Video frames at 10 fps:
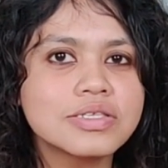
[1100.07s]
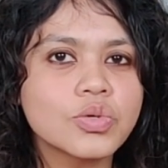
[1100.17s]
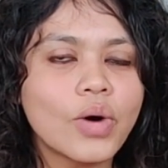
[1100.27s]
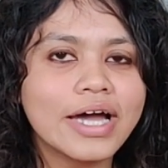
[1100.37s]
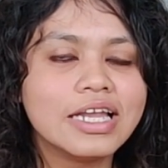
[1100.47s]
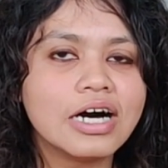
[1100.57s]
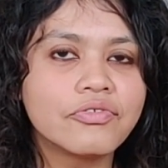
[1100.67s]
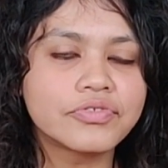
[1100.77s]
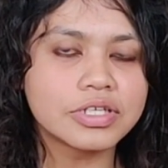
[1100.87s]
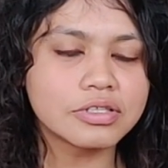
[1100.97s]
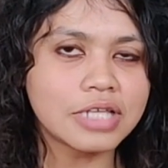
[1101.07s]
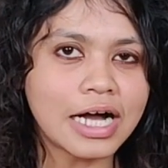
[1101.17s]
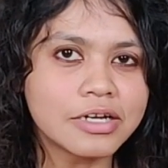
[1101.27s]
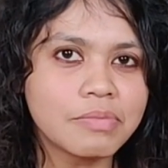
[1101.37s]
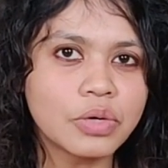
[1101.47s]
So I loved
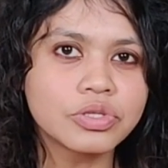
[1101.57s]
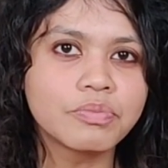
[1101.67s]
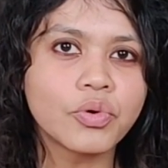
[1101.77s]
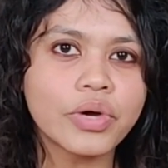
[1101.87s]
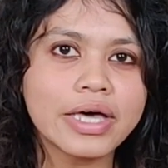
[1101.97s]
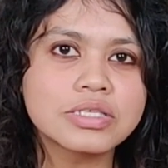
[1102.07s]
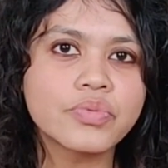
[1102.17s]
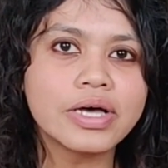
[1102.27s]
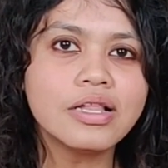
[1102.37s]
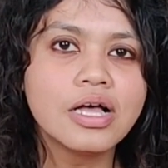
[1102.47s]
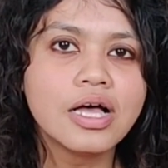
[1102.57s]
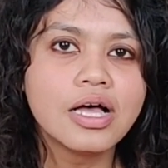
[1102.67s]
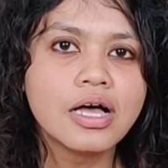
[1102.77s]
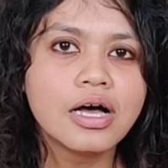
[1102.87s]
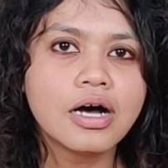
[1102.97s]
that about the book as well.
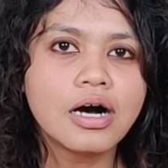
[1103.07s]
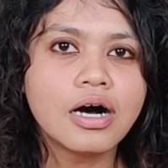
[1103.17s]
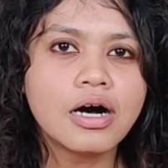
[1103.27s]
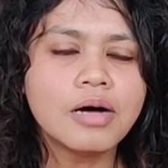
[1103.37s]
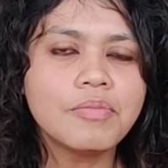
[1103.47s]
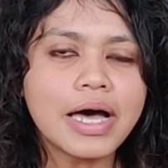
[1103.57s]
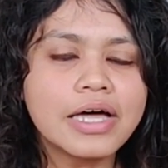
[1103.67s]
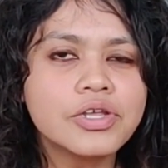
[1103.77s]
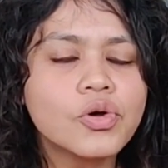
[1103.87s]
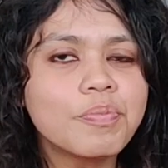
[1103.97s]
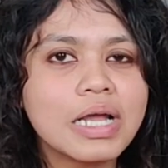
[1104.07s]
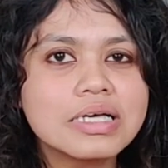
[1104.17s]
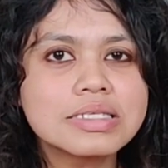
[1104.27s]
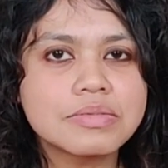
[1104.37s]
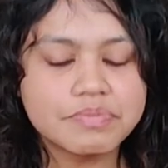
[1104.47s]
And, plus,